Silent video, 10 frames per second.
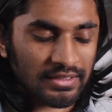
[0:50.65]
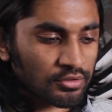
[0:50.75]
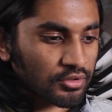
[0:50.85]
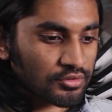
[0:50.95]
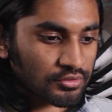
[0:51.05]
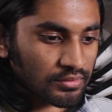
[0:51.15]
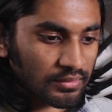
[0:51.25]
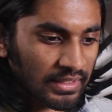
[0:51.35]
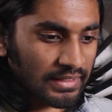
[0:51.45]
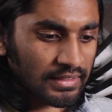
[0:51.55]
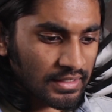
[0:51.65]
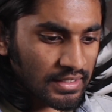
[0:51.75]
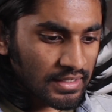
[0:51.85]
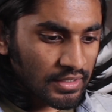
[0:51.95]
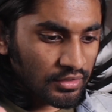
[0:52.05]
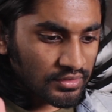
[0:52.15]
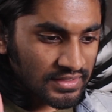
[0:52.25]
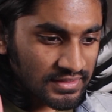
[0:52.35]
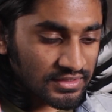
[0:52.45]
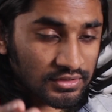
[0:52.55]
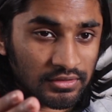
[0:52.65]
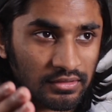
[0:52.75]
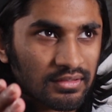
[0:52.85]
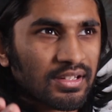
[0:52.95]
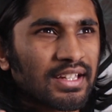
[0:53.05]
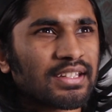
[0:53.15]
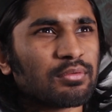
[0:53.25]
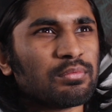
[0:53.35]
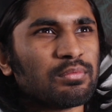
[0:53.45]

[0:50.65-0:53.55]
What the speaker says: It took like since like